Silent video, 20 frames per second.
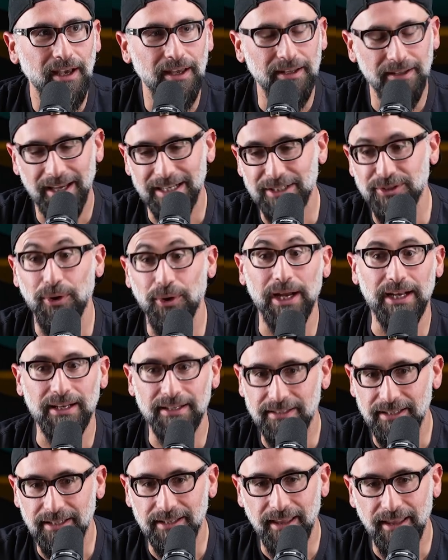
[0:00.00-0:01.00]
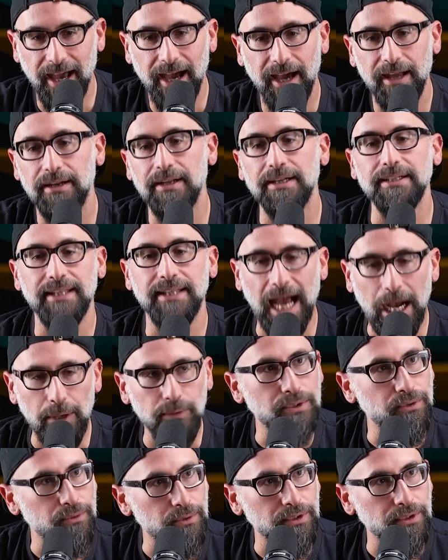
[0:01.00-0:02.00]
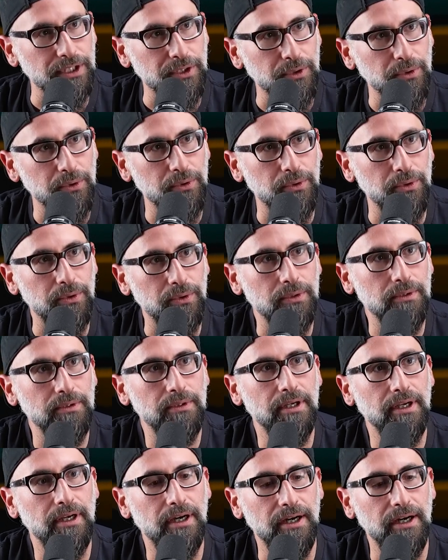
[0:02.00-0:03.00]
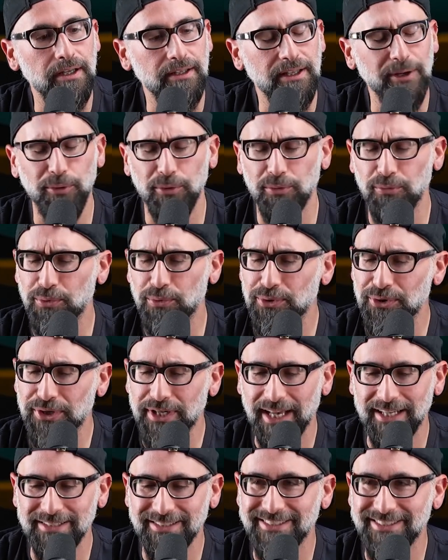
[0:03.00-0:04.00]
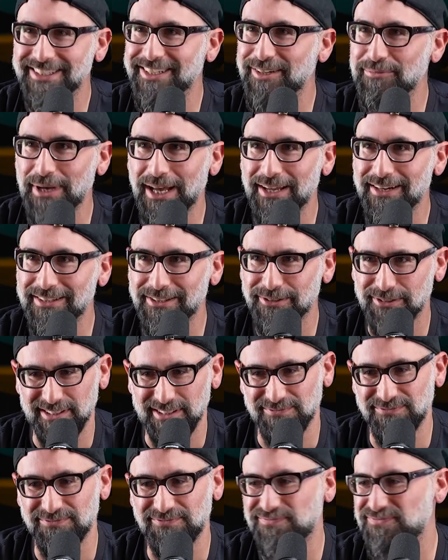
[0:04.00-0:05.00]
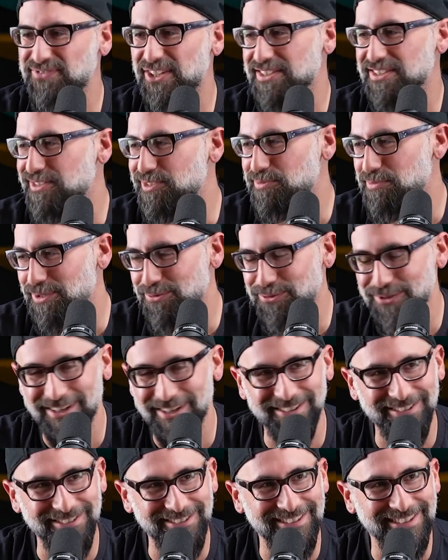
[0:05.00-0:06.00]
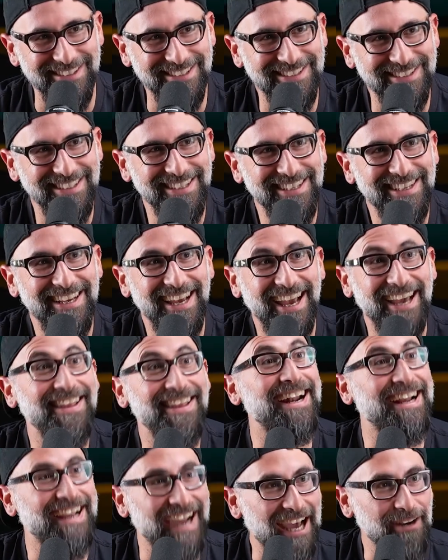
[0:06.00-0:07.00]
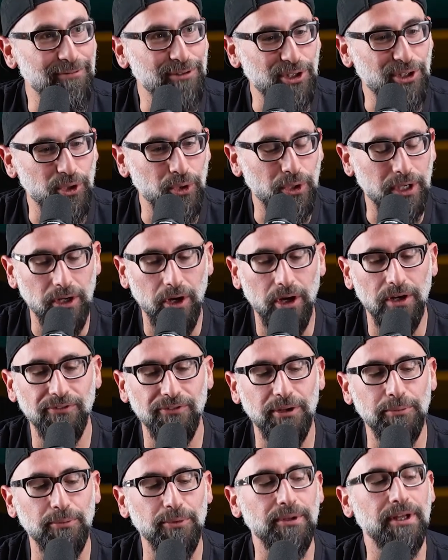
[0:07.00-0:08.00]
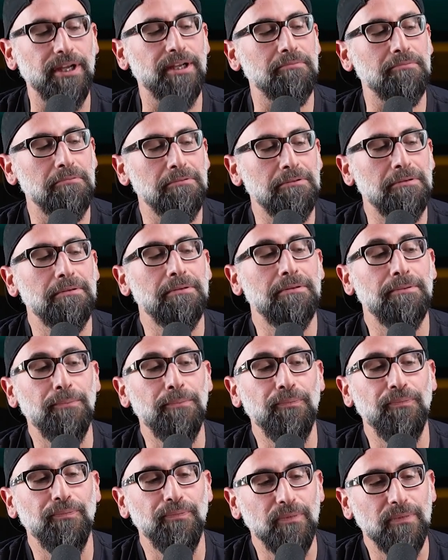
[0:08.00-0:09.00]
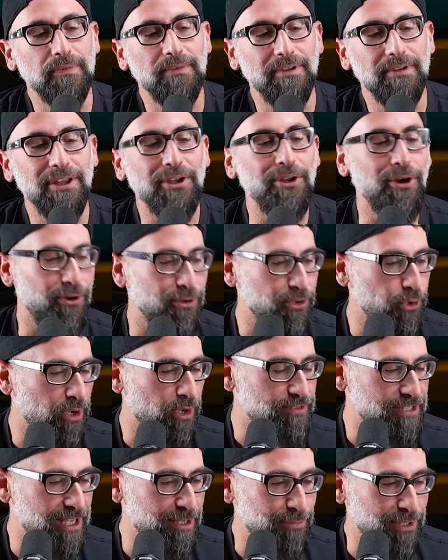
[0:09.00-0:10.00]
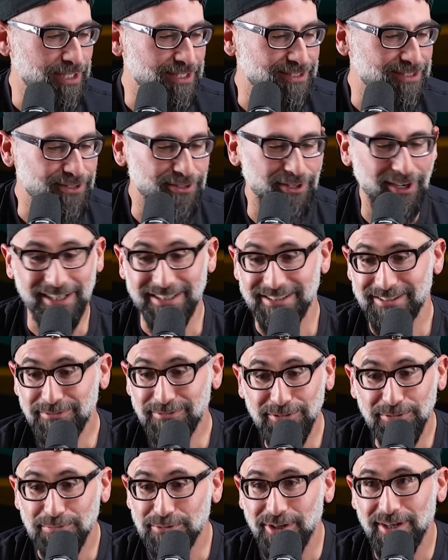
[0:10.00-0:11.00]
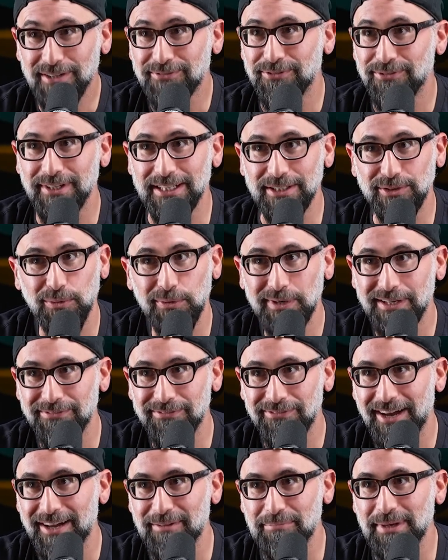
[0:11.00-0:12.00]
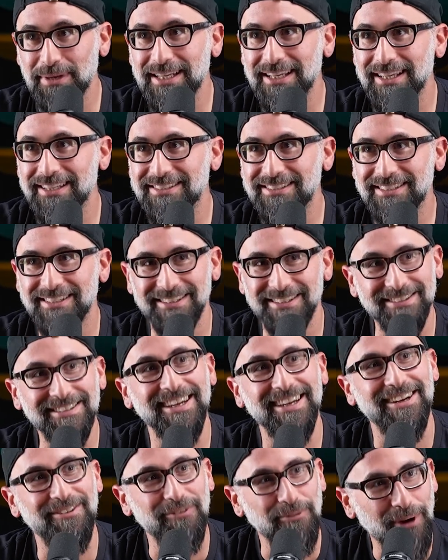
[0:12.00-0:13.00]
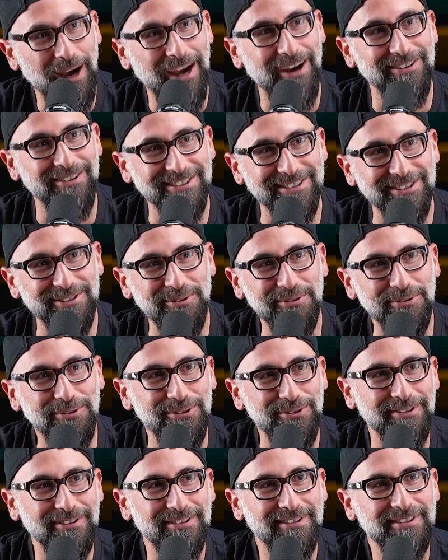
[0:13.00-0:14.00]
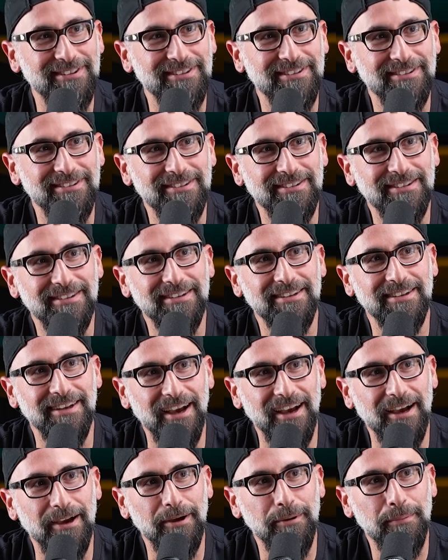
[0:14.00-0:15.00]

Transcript: And like, so I did that, and like, that was really cool. They were really hesitant about it. They're like, fuck this, man, we're not doing this. And then I got them to do it, and all of them were like, you have 10 minutes to talk. Some of them talked for like 25 minutes. And I was like, wow, this is cool. Yeah.